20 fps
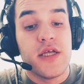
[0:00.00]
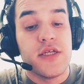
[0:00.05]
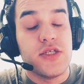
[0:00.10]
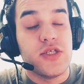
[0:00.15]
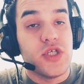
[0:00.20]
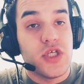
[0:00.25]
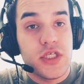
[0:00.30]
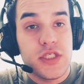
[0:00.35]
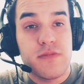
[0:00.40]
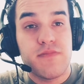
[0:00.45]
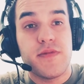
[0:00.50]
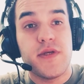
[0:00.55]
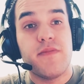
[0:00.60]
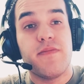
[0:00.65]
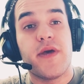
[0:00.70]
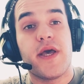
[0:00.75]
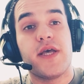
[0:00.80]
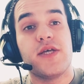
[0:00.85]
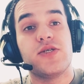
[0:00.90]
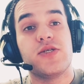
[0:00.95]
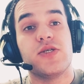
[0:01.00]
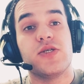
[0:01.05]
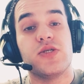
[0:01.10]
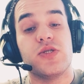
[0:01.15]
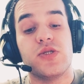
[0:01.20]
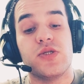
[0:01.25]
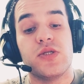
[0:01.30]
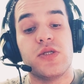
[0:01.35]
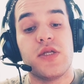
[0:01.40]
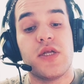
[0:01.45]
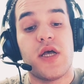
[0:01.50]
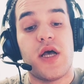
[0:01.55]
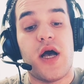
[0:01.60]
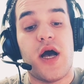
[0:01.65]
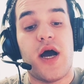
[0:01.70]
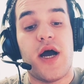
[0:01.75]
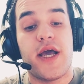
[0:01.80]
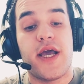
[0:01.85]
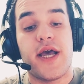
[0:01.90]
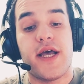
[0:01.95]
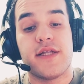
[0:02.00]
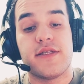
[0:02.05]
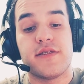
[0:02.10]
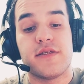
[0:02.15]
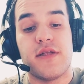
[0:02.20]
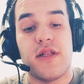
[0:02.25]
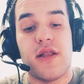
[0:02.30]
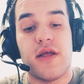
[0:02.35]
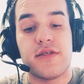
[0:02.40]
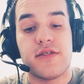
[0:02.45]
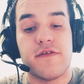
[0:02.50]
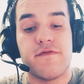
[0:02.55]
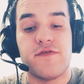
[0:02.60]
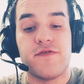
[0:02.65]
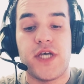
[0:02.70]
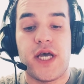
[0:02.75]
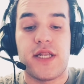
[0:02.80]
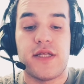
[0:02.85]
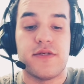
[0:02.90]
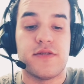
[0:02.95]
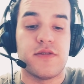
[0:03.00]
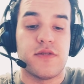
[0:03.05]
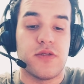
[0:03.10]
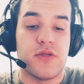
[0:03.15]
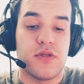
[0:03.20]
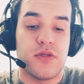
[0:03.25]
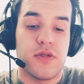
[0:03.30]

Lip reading: Just be patient. I had lots of channels,